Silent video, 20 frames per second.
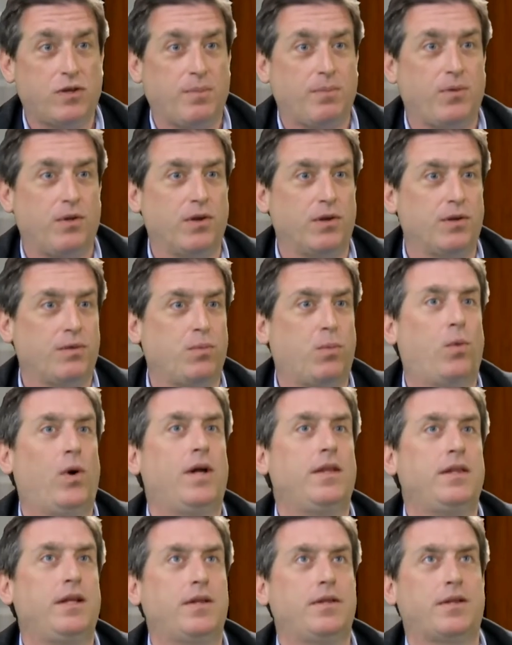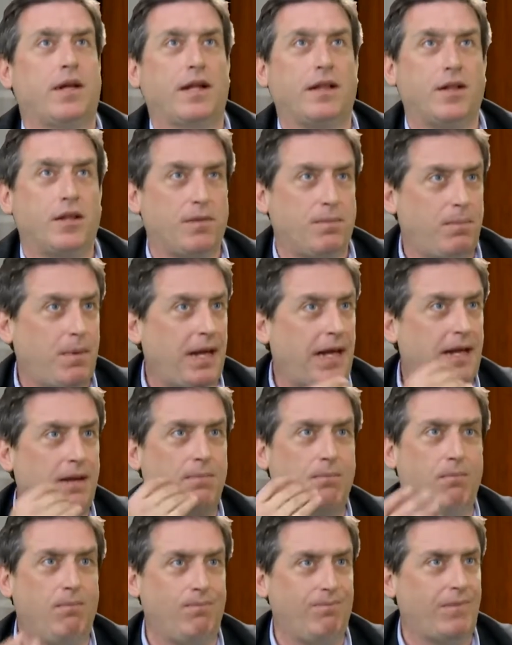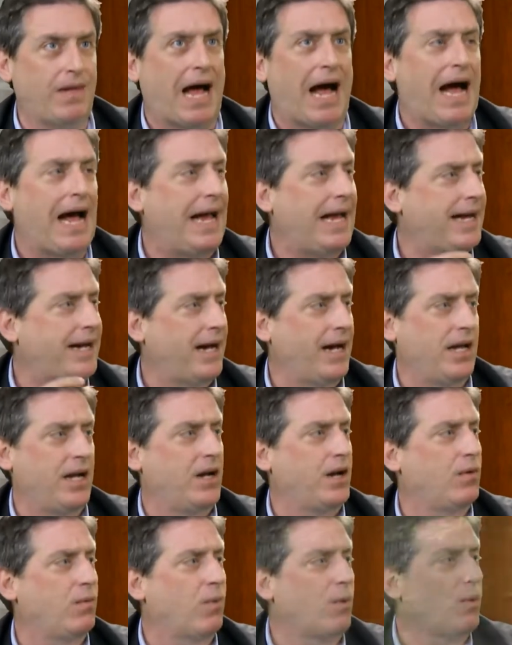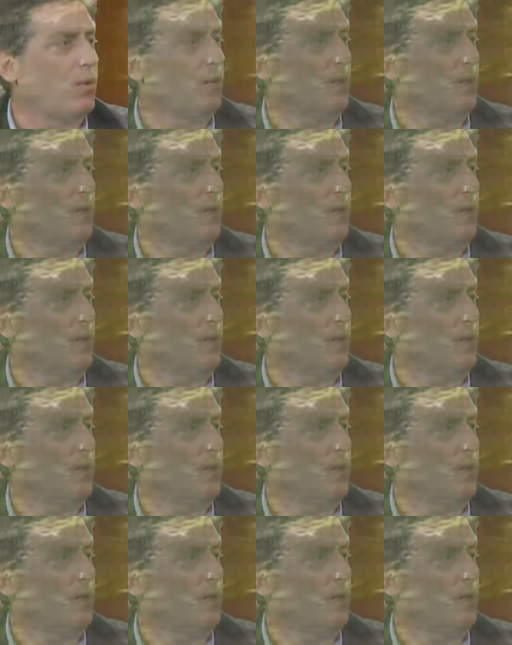There's one that's like this big, high kind of rolling